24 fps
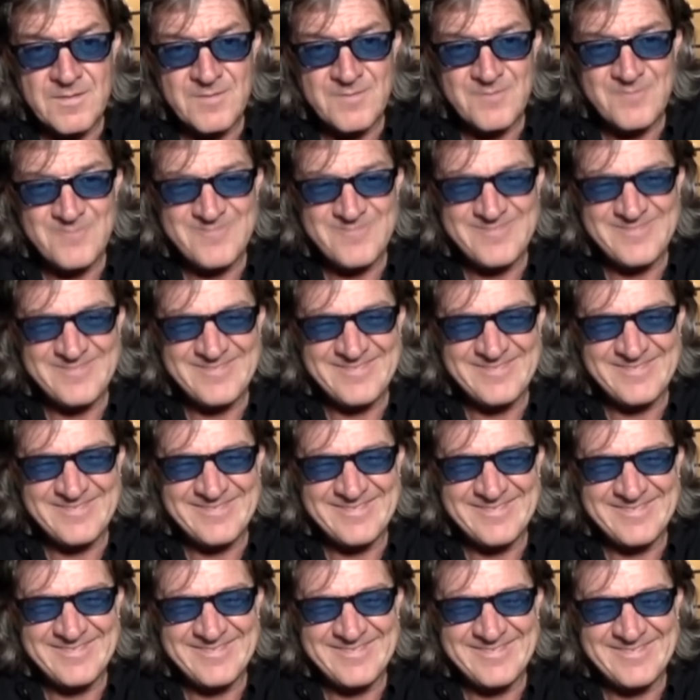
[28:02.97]
Gareth, thank you
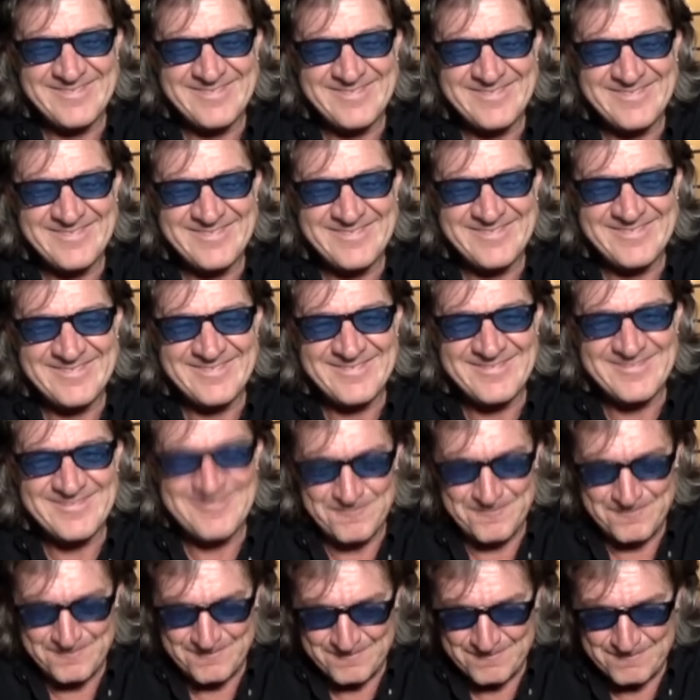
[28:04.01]
very much for your
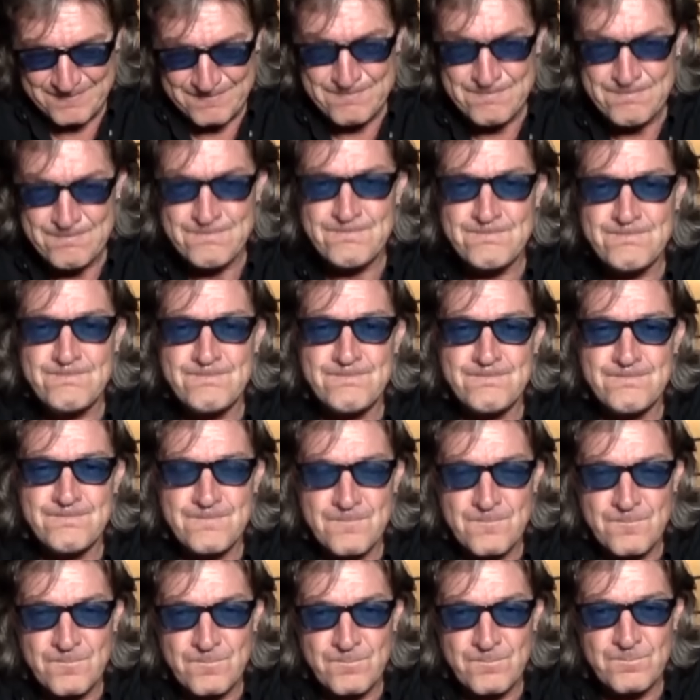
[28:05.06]
time. No doubt
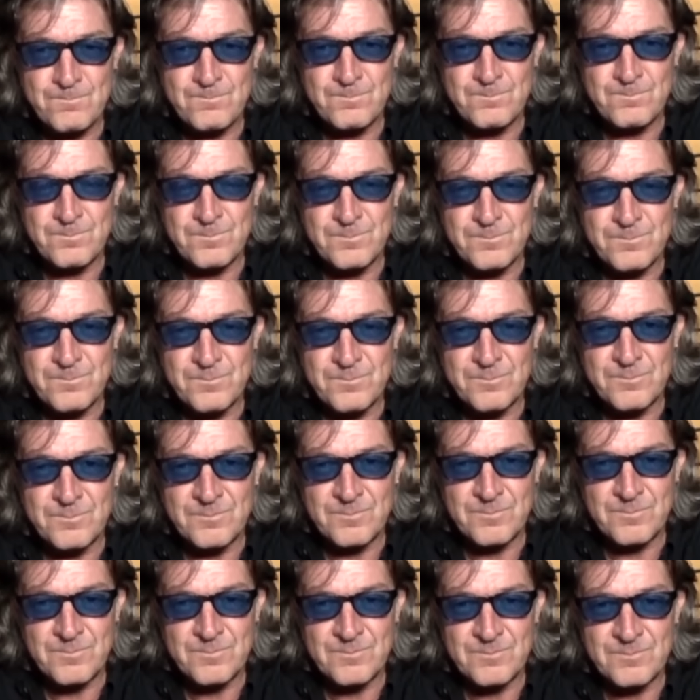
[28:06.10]
we're going to be talking to
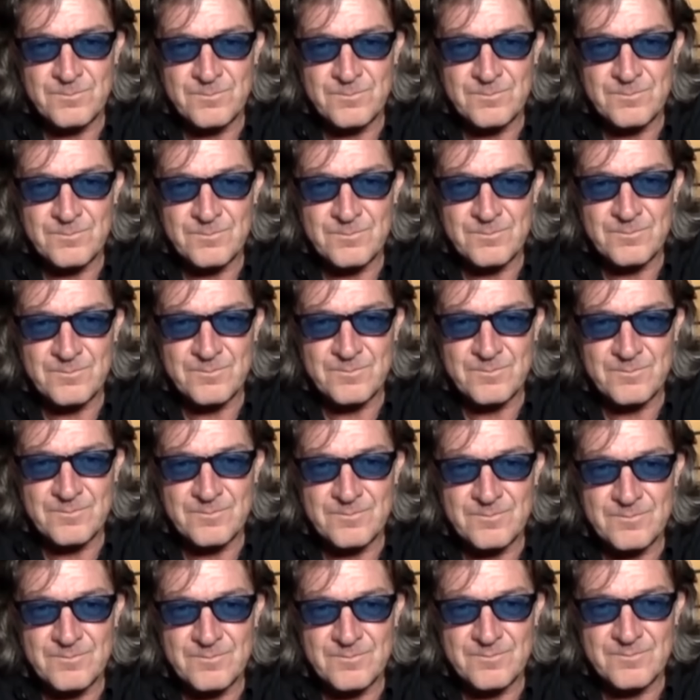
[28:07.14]
each other
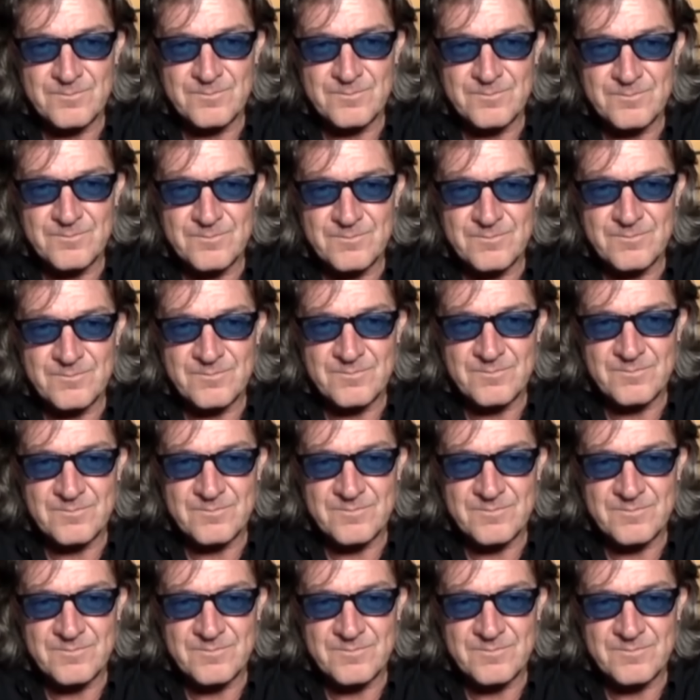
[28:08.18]
quite